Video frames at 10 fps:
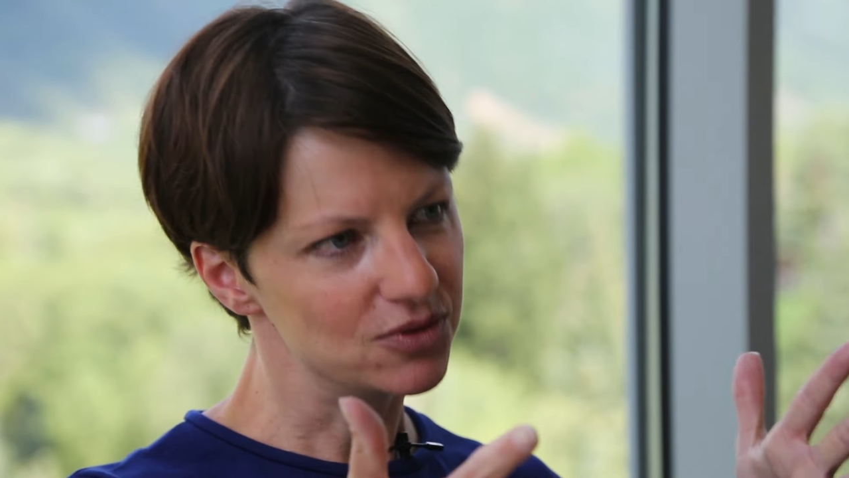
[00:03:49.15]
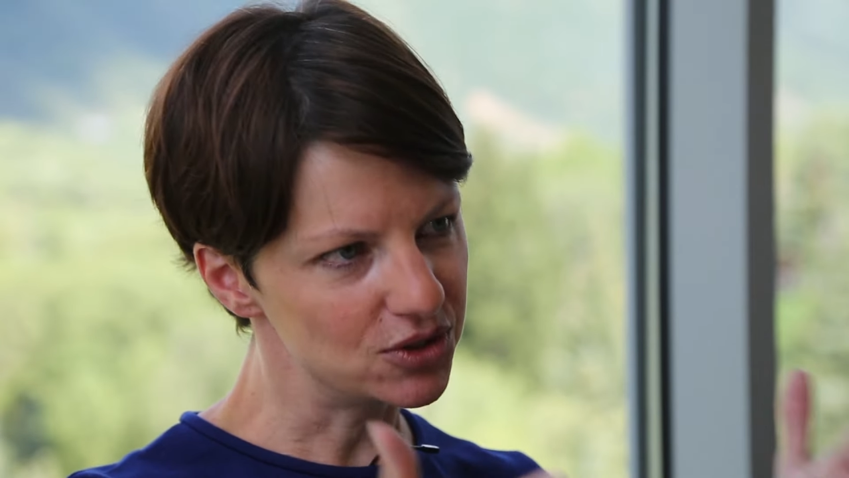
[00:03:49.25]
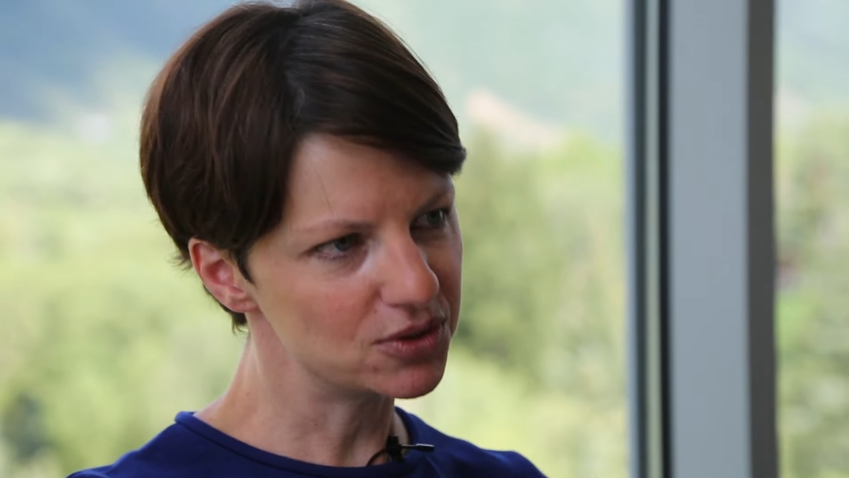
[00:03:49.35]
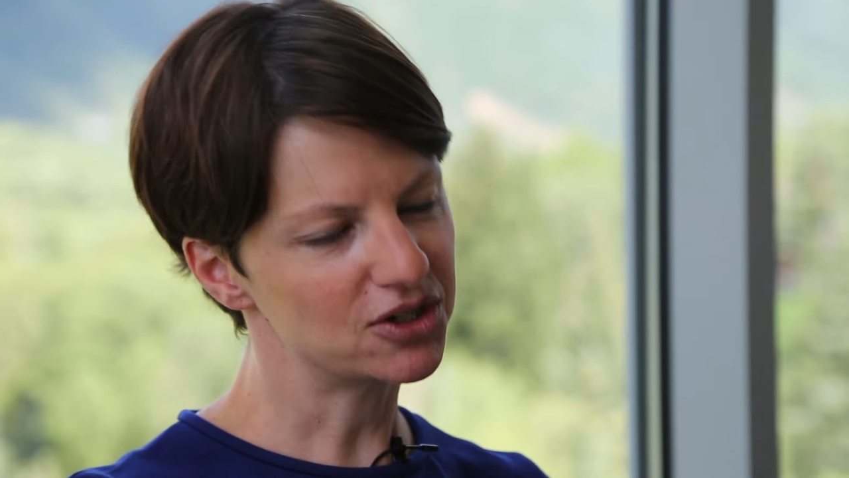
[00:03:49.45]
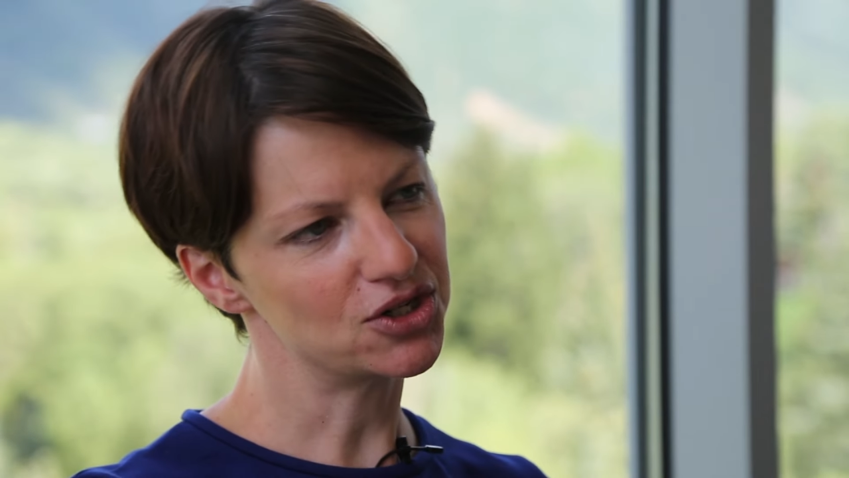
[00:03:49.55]

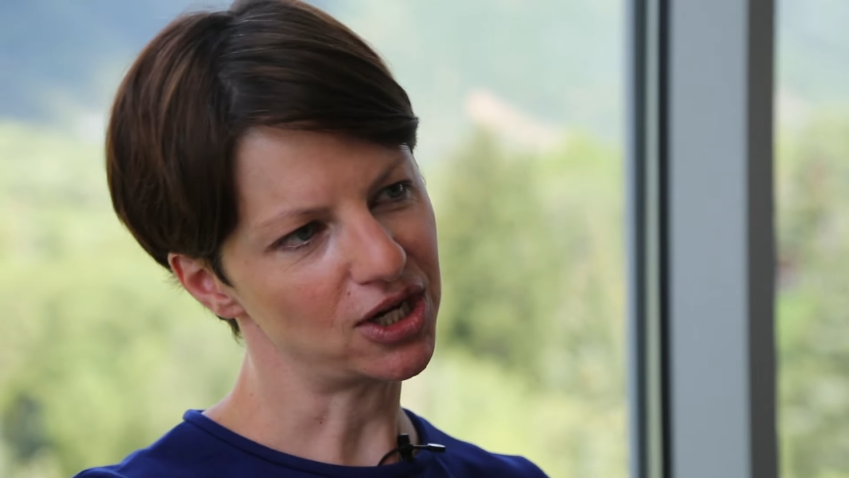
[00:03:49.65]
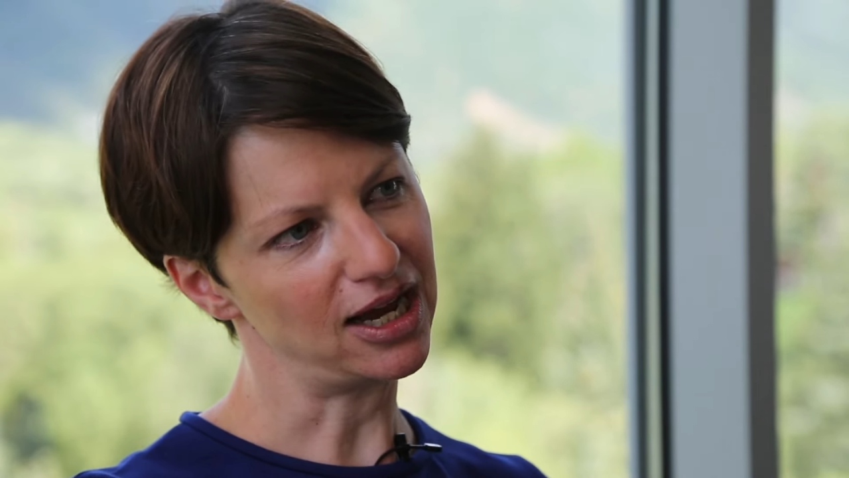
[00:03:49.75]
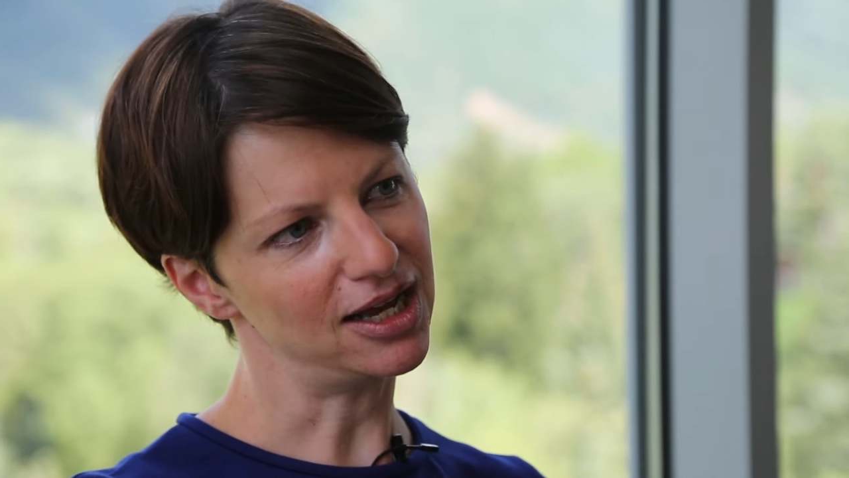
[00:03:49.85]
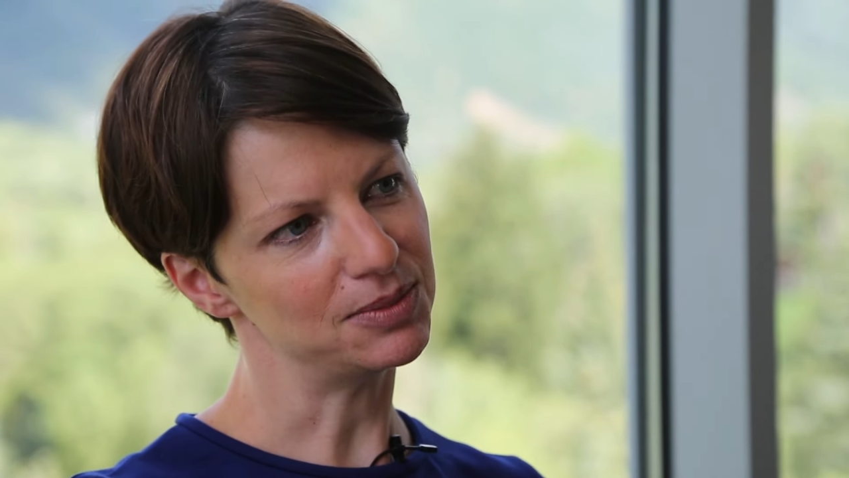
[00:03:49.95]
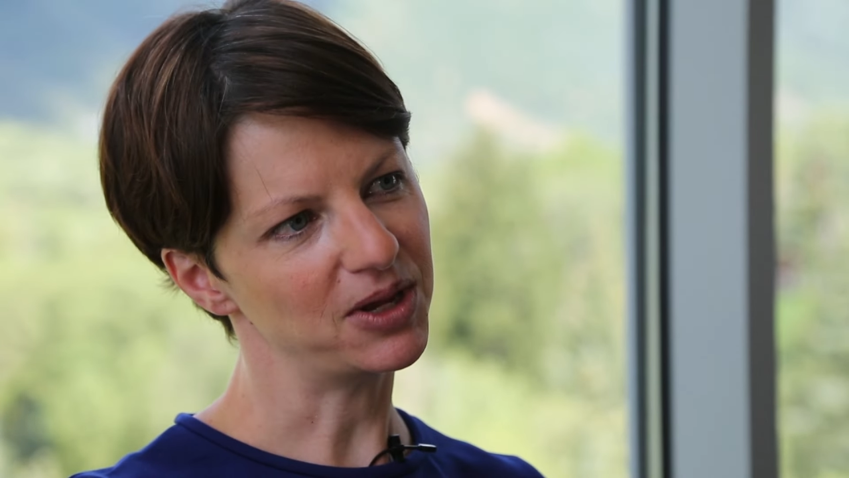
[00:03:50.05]
do their
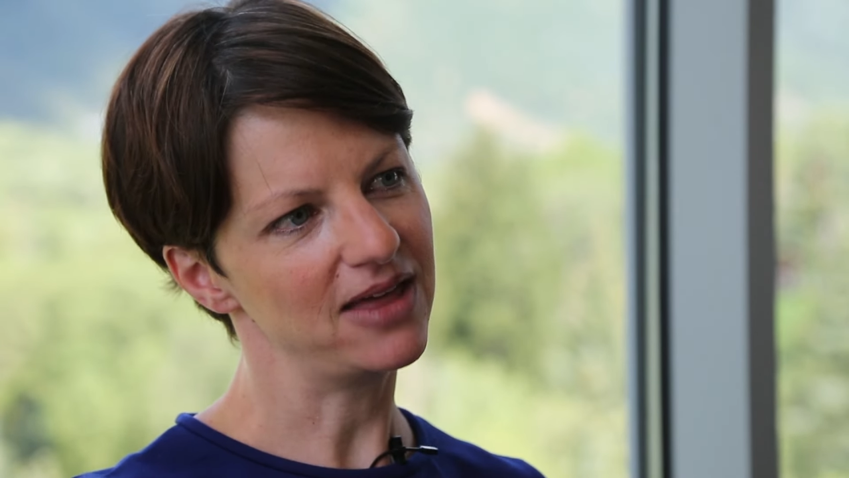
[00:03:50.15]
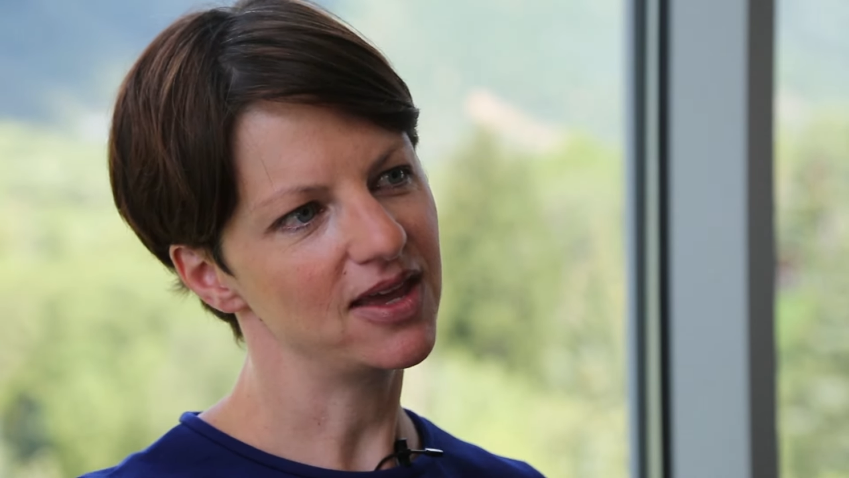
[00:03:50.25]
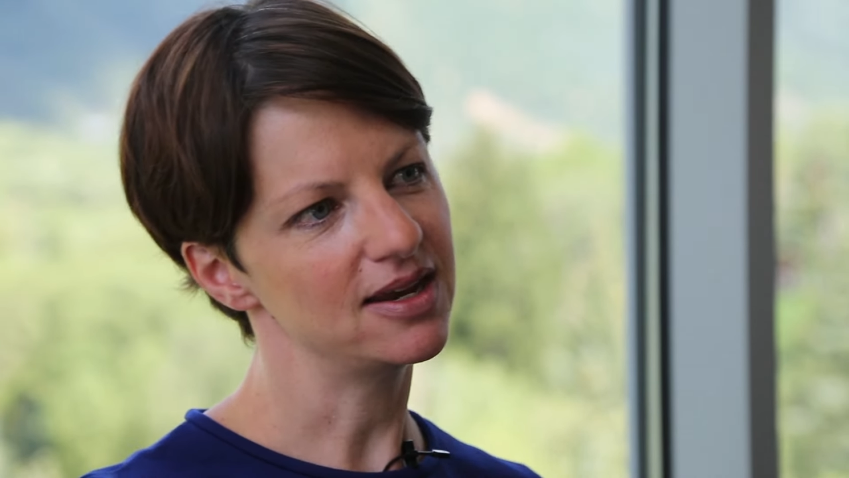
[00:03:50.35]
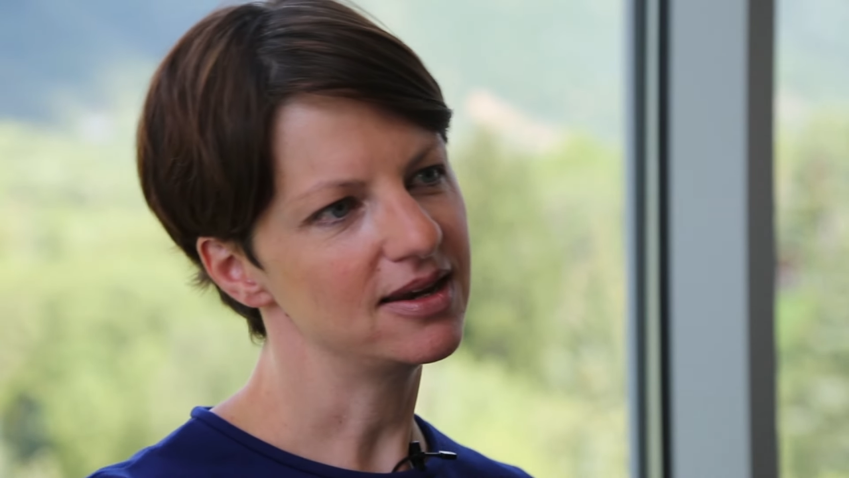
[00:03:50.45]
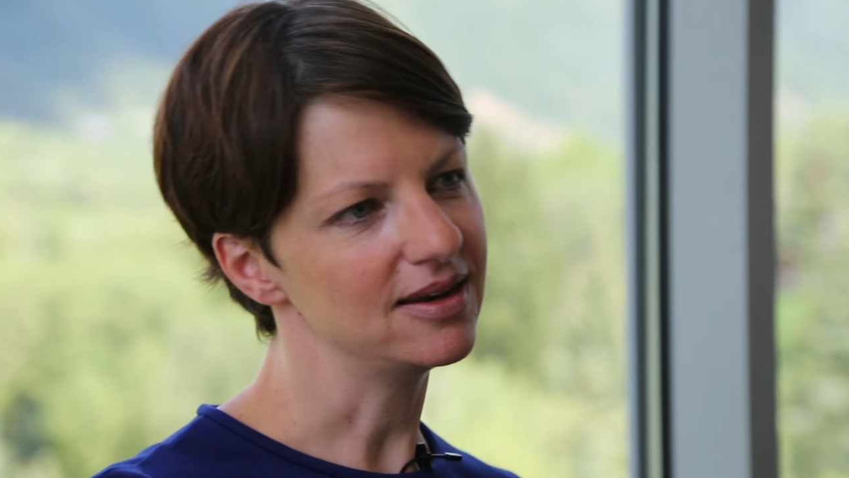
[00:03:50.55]
job
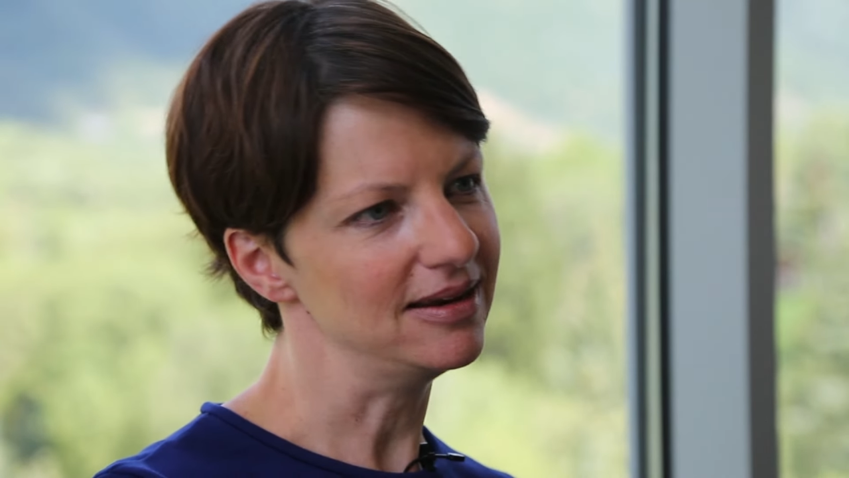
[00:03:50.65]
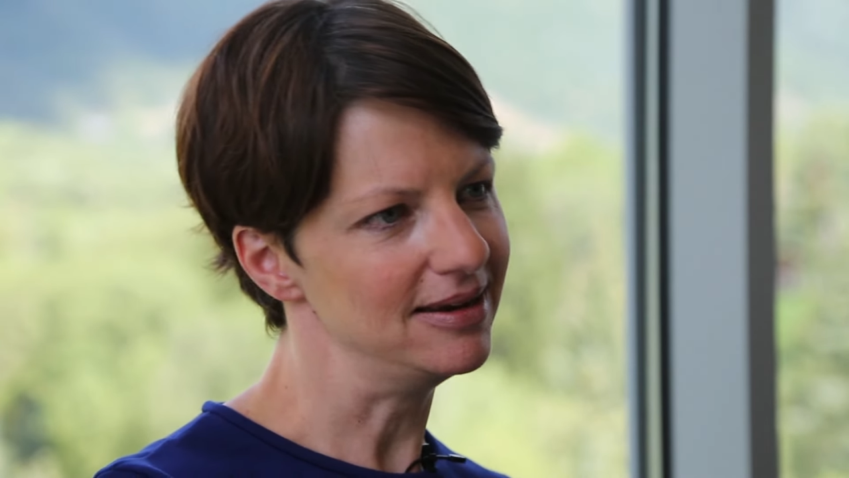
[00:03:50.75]
and then